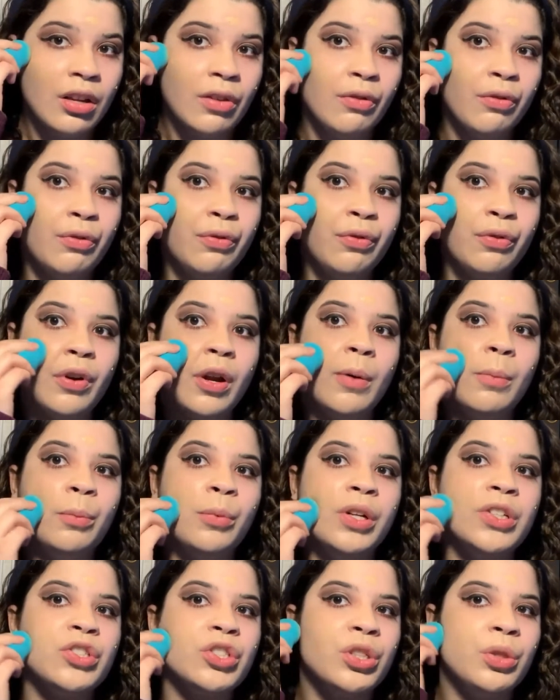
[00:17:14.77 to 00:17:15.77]
from
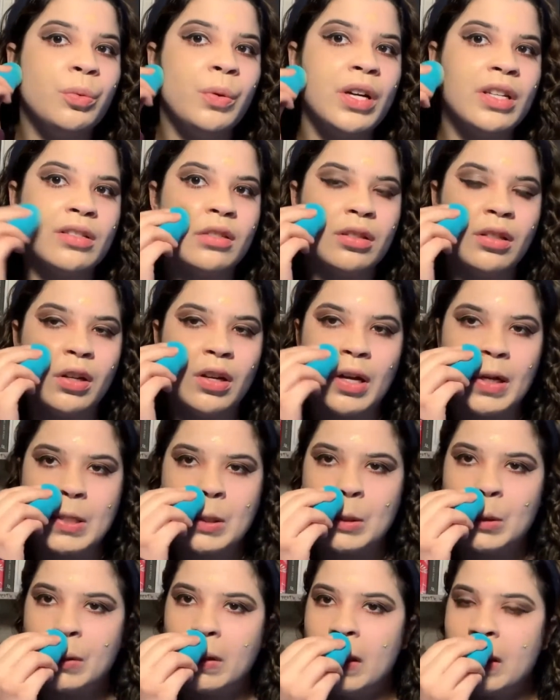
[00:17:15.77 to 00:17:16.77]
when she was in the
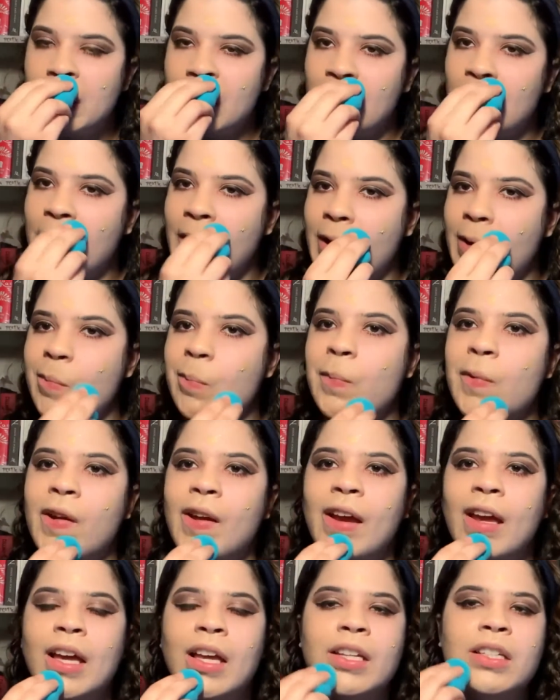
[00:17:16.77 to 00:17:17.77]
concentration camp.
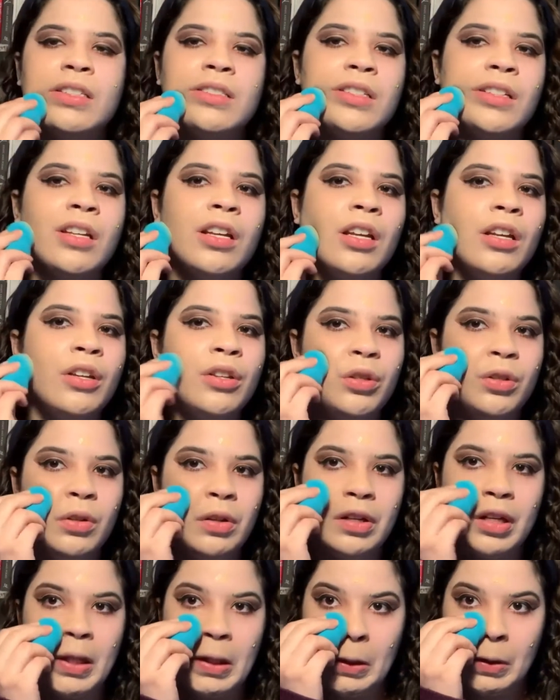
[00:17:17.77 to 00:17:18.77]
And
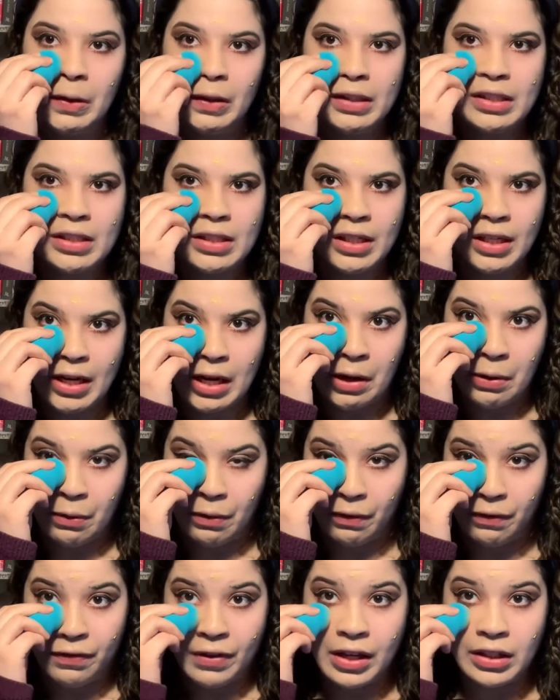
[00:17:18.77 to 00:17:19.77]
you can clearly see how
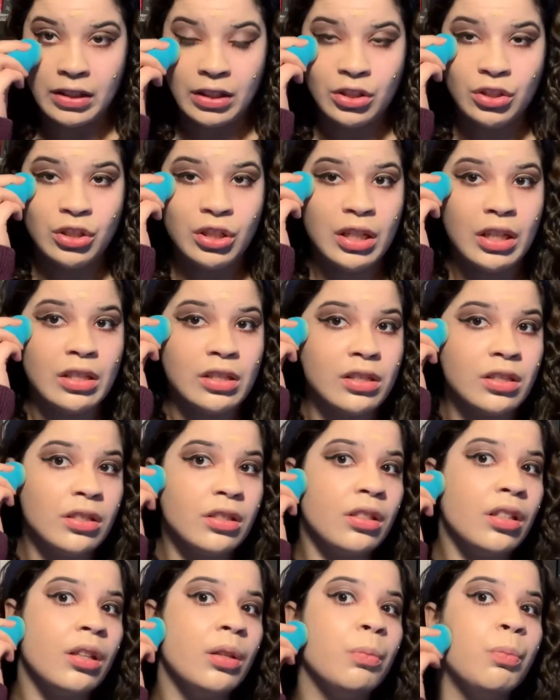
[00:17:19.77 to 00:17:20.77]
affected she
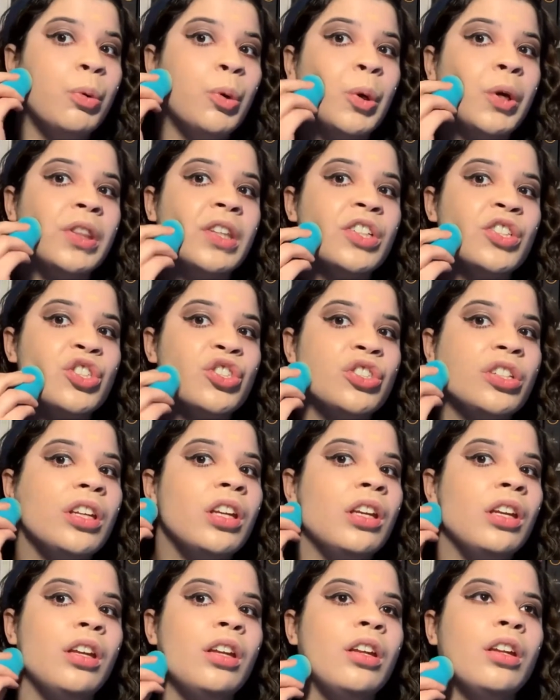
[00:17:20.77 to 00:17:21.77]
is, to the point that
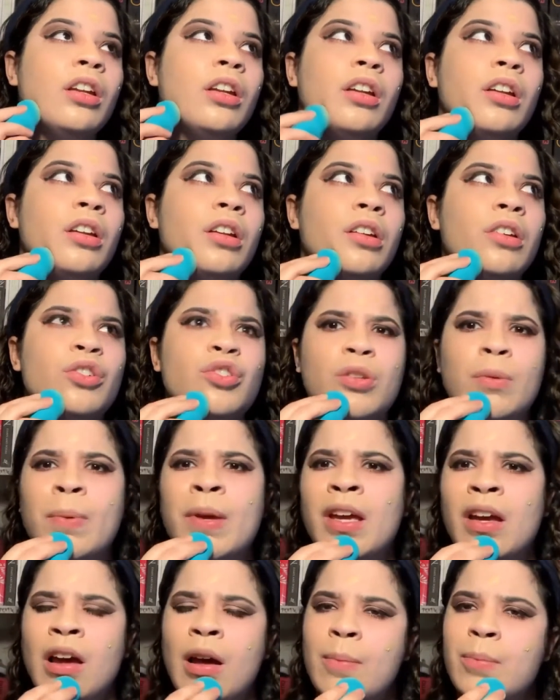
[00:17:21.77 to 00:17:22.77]
she
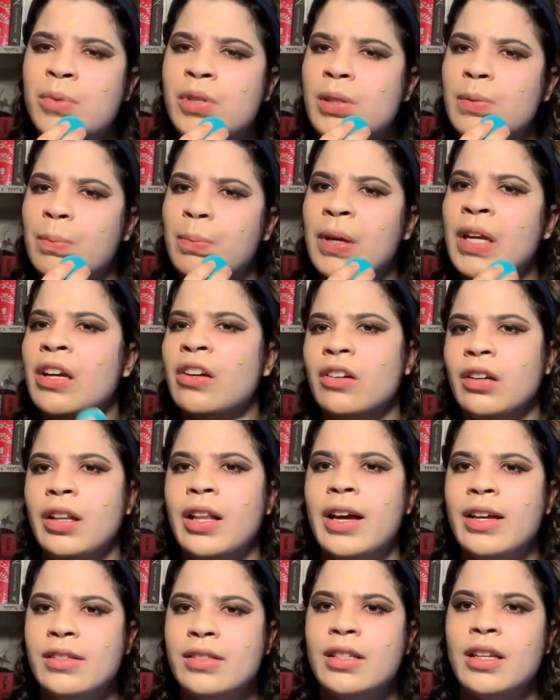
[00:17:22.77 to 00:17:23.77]
becomes
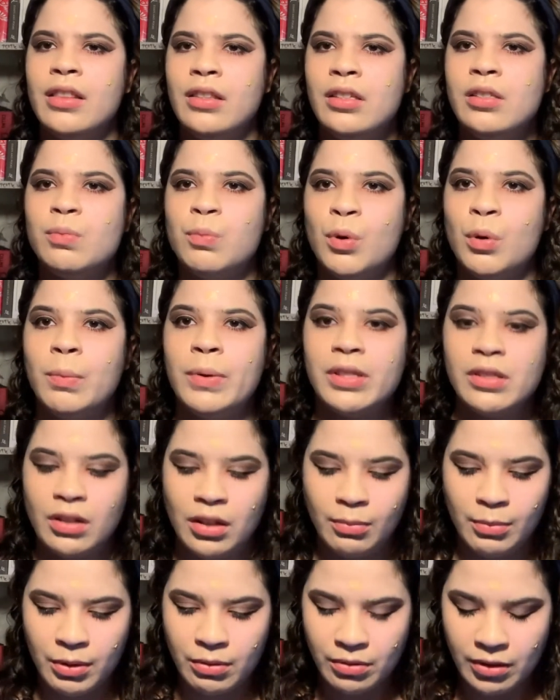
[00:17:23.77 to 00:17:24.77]
paralyzed at these moments
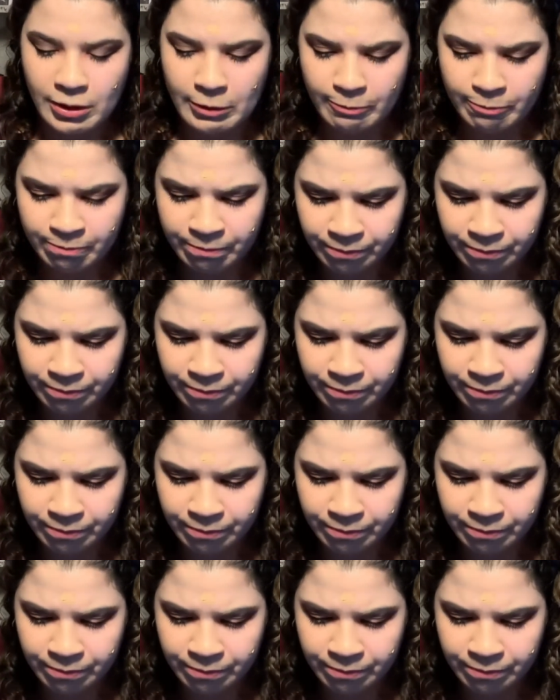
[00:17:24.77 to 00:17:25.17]
almost.